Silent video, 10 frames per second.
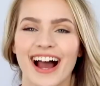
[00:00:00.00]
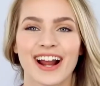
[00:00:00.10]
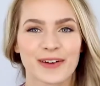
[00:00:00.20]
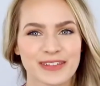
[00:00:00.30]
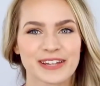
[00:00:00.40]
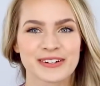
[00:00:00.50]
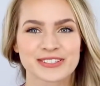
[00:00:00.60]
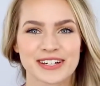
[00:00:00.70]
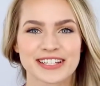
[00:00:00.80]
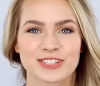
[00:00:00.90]
I hope that you
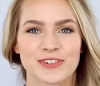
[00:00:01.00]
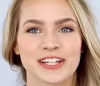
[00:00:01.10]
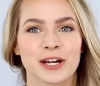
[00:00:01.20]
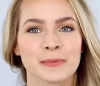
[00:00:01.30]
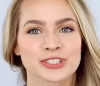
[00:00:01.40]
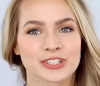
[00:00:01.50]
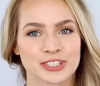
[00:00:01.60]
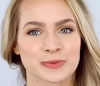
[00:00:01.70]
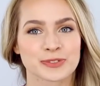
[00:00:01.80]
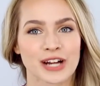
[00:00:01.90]
enjoyed this video. Be sure
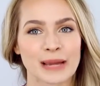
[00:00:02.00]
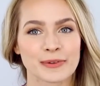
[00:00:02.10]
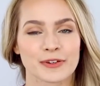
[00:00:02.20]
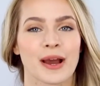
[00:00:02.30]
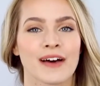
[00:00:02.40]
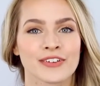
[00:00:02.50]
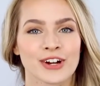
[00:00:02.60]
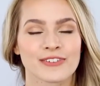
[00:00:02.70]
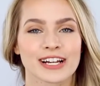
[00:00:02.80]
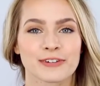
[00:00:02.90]
to subscribe if you
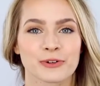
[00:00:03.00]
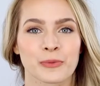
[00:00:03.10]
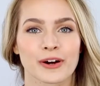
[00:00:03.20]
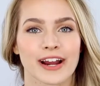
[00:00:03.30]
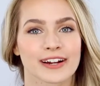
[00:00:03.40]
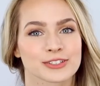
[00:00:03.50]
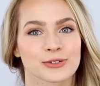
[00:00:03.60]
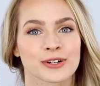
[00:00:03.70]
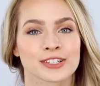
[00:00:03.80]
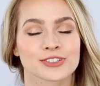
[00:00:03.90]
haven't already for more hair
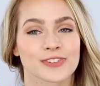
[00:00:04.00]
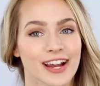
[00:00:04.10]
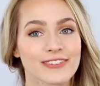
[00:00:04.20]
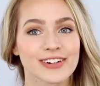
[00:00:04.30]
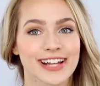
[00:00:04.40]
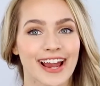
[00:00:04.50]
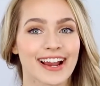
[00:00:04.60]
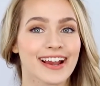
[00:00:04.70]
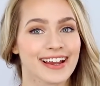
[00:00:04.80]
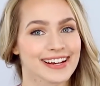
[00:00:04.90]
tutorials for every
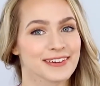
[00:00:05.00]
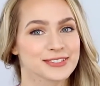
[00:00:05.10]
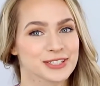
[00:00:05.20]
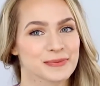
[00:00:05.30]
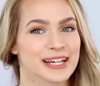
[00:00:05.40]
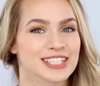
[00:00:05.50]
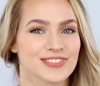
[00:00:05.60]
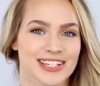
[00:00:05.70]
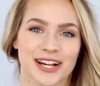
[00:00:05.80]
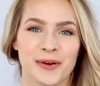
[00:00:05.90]
day, and I will see you in my
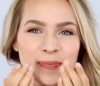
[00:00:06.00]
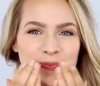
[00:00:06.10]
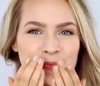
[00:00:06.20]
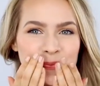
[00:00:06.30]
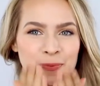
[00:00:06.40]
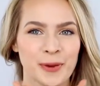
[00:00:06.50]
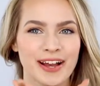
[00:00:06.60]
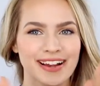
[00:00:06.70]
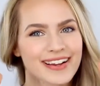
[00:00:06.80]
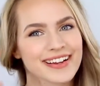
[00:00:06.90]
next video.
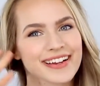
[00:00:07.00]
Mwah!